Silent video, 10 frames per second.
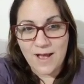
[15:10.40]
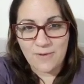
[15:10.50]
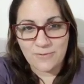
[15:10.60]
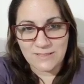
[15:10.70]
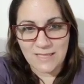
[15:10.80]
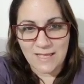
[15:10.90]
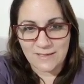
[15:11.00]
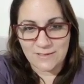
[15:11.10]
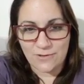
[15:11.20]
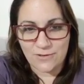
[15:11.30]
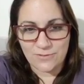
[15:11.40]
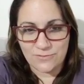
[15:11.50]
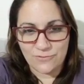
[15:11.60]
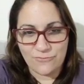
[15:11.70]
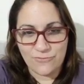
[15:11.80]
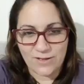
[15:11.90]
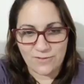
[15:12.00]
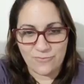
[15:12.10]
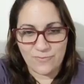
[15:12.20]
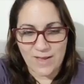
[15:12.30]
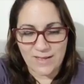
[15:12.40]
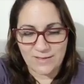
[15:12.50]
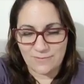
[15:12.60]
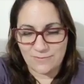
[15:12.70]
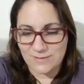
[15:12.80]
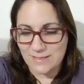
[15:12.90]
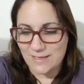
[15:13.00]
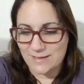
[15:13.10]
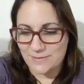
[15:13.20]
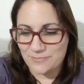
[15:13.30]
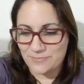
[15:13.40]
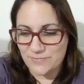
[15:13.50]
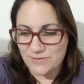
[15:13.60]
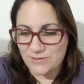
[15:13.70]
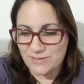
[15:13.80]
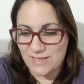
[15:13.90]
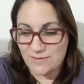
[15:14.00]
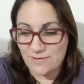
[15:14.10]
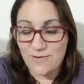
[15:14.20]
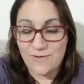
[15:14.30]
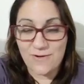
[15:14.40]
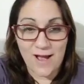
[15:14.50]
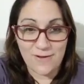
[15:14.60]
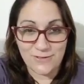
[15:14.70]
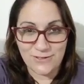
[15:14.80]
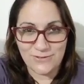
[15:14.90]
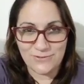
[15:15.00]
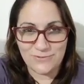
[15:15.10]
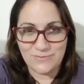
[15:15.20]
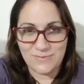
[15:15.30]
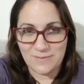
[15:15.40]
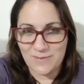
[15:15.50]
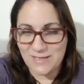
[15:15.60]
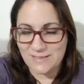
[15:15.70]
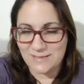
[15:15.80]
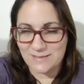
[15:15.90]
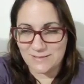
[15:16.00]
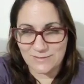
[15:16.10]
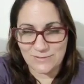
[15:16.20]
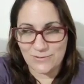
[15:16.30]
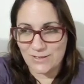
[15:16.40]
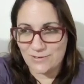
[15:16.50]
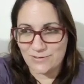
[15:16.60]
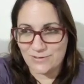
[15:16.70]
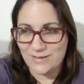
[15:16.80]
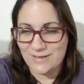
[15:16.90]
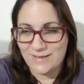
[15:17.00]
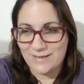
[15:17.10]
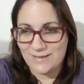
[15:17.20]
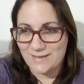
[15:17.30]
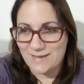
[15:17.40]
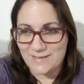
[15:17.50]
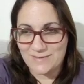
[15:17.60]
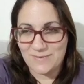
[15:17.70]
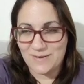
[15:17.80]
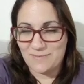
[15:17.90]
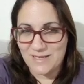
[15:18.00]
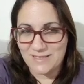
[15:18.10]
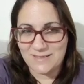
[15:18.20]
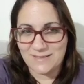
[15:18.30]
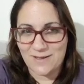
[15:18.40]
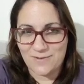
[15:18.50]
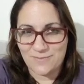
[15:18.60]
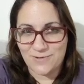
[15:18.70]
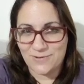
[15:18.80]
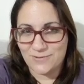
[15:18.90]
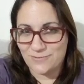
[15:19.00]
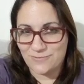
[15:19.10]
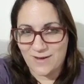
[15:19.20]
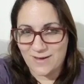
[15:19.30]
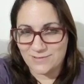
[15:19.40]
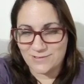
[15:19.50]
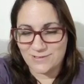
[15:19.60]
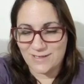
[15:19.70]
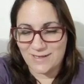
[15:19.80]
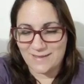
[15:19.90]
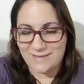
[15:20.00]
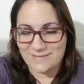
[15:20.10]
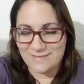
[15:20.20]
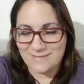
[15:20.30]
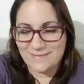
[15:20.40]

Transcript: I was like talking to a friend of mine, and I was like, she said, "Oh, how you doing? It would be amazing." And I told her, "Yeah, it's been amazing. Now I'm on to crash, and